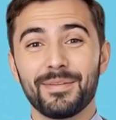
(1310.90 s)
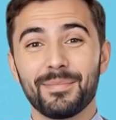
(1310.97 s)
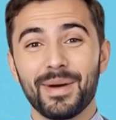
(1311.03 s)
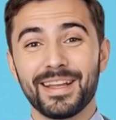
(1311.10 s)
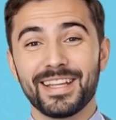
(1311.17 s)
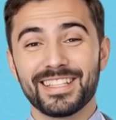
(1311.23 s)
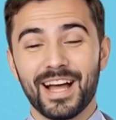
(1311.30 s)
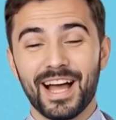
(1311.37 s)

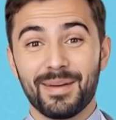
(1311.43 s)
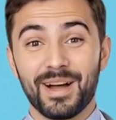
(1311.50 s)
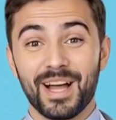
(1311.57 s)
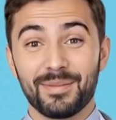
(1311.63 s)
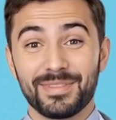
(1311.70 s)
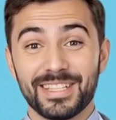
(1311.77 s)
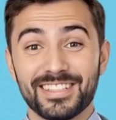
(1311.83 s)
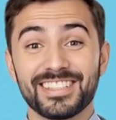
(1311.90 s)
By the time
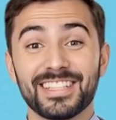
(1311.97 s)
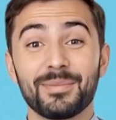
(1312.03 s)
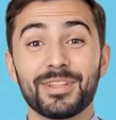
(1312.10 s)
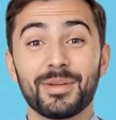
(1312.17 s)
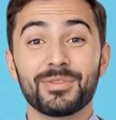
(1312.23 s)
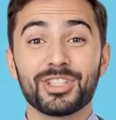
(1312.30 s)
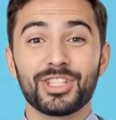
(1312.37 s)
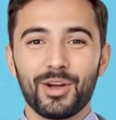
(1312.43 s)
obvious
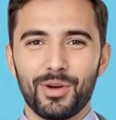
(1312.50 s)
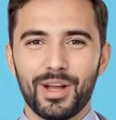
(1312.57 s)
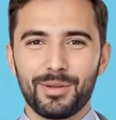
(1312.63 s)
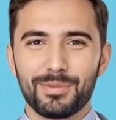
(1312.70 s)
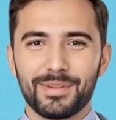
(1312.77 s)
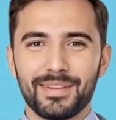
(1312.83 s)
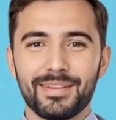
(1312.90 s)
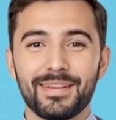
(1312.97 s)
symptoms show
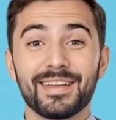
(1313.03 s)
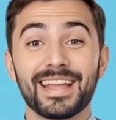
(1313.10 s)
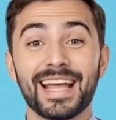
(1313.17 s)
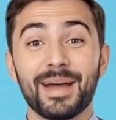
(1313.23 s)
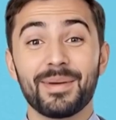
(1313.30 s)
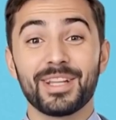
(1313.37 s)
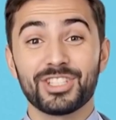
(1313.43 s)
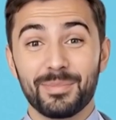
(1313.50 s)
up,
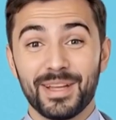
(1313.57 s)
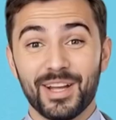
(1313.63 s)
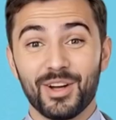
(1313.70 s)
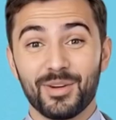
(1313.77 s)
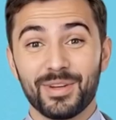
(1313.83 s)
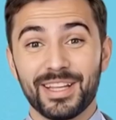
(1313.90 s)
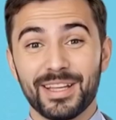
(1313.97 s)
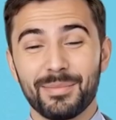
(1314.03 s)
damage may
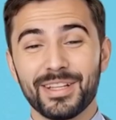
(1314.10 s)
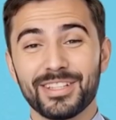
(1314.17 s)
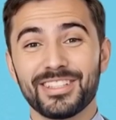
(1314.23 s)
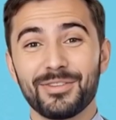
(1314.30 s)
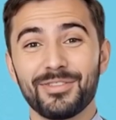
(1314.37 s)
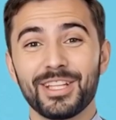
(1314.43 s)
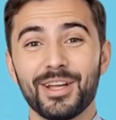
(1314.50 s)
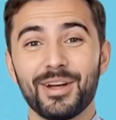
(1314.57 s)
already be
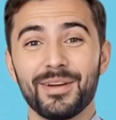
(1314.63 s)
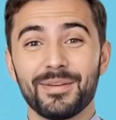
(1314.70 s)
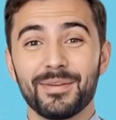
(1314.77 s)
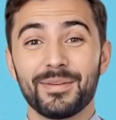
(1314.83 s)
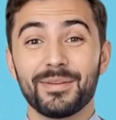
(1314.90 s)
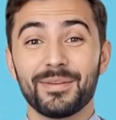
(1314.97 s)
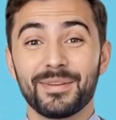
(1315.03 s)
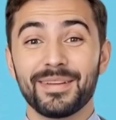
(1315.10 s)
severe.
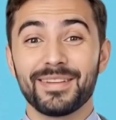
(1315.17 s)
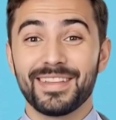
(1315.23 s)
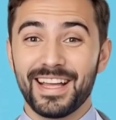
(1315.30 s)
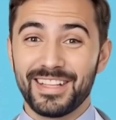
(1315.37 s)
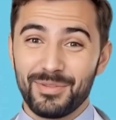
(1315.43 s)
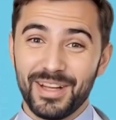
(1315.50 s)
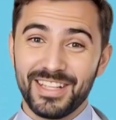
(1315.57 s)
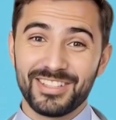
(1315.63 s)

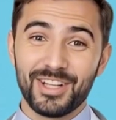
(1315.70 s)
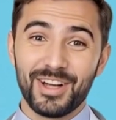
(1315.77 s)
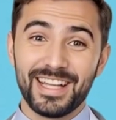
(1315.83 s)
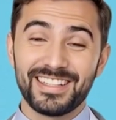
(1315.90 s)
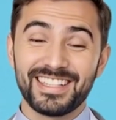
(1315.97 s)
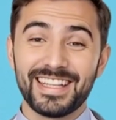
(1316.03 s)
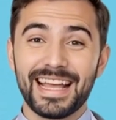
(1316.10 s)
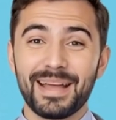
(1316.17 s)
That's why
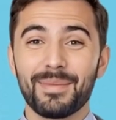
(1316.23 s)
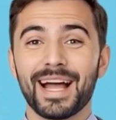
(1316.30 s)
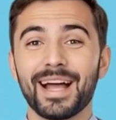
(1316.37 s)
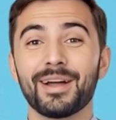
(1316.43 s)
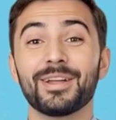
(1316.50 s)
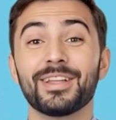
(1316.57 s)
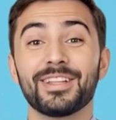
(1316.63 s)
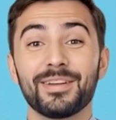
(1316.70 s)
starting today
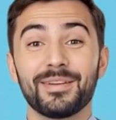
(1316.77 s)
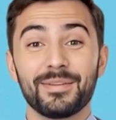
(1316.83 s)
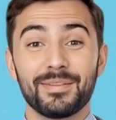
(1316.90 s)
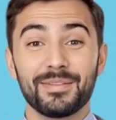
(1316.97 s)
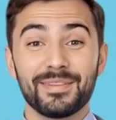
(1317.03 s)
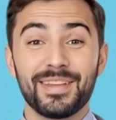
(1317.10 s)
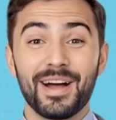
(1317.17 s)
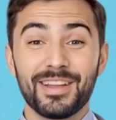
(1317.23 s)
matters.
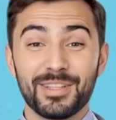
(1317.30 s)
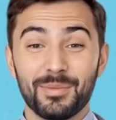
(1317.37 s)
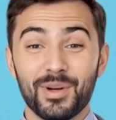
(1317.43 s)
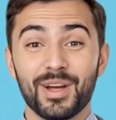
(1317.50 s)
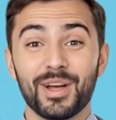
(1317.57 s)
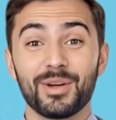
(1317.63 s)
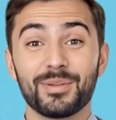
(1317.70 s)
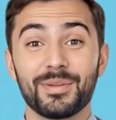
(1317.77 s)
Not
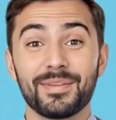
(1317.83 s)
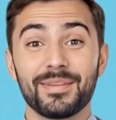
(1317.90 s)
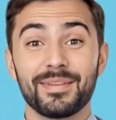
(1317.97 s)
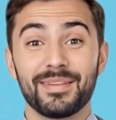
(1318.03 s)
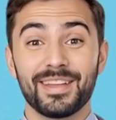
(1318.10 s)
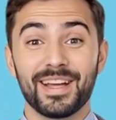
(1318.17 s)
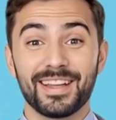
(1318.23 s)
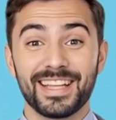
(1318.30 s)
tomorrow,
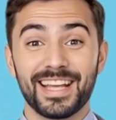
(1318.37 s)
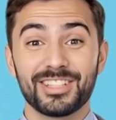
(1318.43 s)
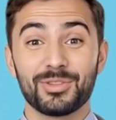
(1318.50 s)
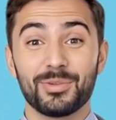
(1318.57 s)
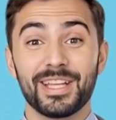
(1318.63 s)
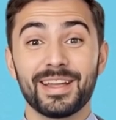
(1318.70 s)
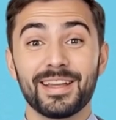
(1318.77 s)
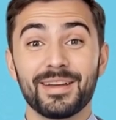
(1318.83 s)
not next
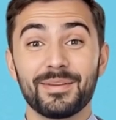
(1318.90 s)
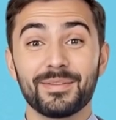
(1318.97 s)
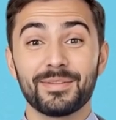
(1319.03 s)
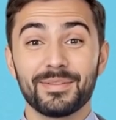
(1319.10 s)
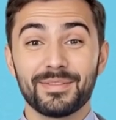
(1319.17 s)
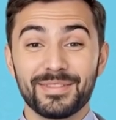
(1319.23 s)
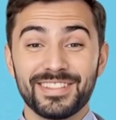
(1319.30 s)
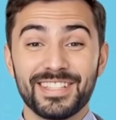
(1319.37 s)
week.
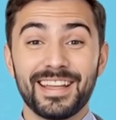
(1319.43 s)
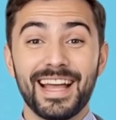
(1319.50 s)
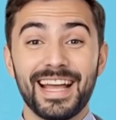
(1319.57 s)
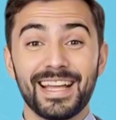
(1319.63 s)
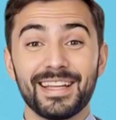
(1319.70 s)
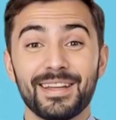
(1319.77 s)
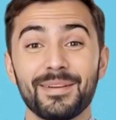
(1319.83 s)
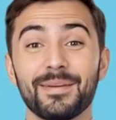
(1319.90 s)

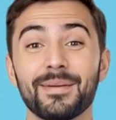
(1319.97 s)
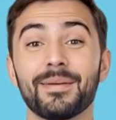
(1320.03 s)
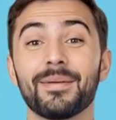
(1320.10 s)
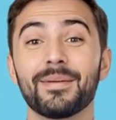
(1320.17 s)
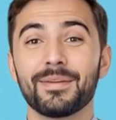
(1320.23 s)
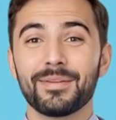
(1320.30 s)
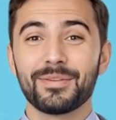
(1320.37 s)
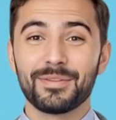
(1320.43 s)
Today.
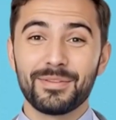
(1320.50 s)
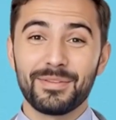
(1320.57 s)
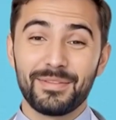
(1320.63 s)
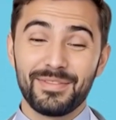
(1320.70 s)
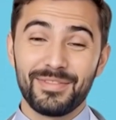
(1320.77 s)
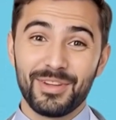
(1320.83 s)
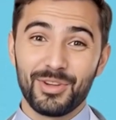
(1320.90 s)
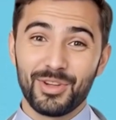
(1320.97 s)

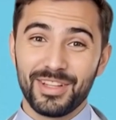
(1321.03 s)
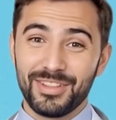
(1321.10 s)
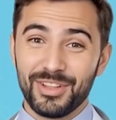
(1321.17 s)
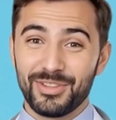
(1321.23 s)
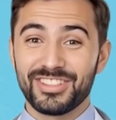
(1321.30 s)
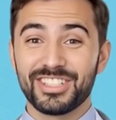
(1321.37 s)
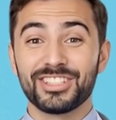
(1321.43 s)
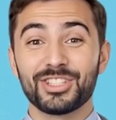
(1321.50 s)
The good
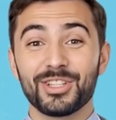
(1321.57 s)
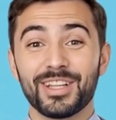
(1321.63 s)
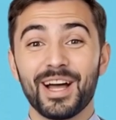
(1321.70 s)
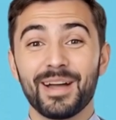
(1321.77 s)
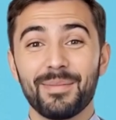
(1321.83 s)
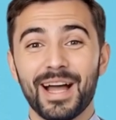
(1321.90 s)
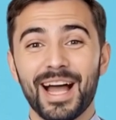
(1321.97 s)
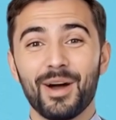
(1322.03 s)
news is you're
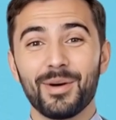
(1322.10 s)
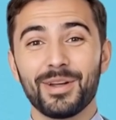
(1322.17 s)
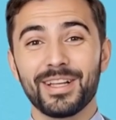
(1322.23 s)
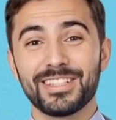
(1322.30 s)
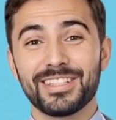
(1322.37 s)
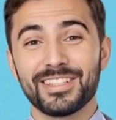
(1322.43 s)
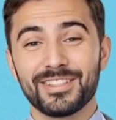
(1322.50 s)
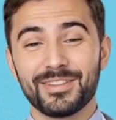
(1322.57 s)
not
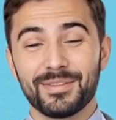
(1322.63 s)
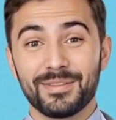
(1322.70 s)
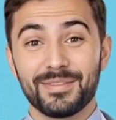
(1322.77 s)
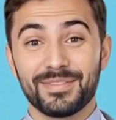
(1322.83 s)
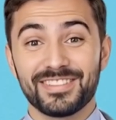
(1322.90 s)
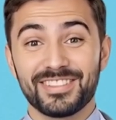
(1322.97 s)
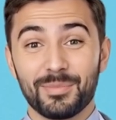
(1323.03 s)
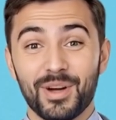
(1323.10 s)
powerless.
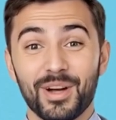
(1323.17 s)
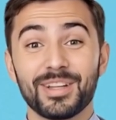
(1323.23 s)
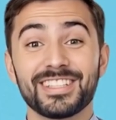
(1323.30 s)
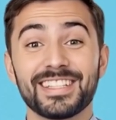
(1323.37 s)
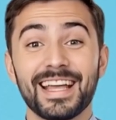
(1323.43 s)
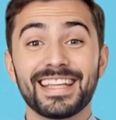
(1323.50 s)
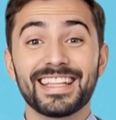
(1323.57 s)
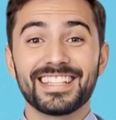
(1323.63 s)
Small,
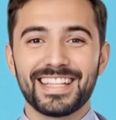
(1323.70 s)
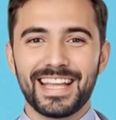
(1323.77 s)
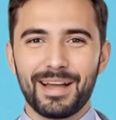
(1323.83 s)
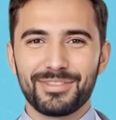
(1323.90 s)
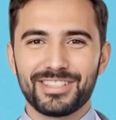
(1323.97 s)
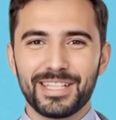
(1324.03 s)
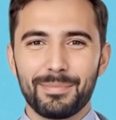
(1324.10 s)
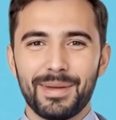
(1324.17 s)
steady
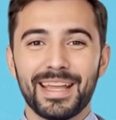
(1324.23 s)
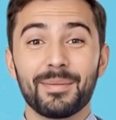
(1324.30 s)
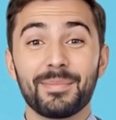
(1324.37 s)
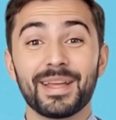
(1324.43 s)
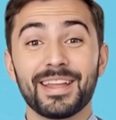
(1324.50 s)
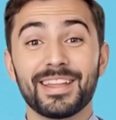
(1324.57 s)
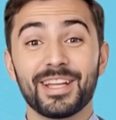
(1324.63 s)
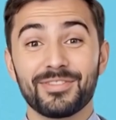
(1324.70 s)
steps can make a
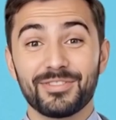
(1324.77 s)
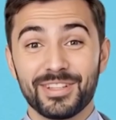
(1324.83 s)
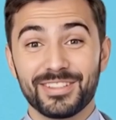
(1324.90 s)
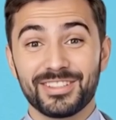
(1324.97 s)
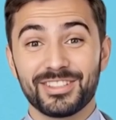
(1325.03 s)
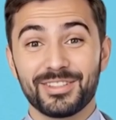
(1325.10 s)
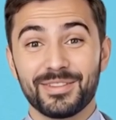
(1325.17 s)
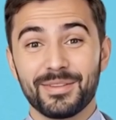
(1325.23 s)
big
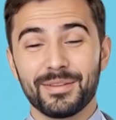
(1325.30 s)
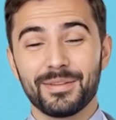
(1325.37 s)
difference.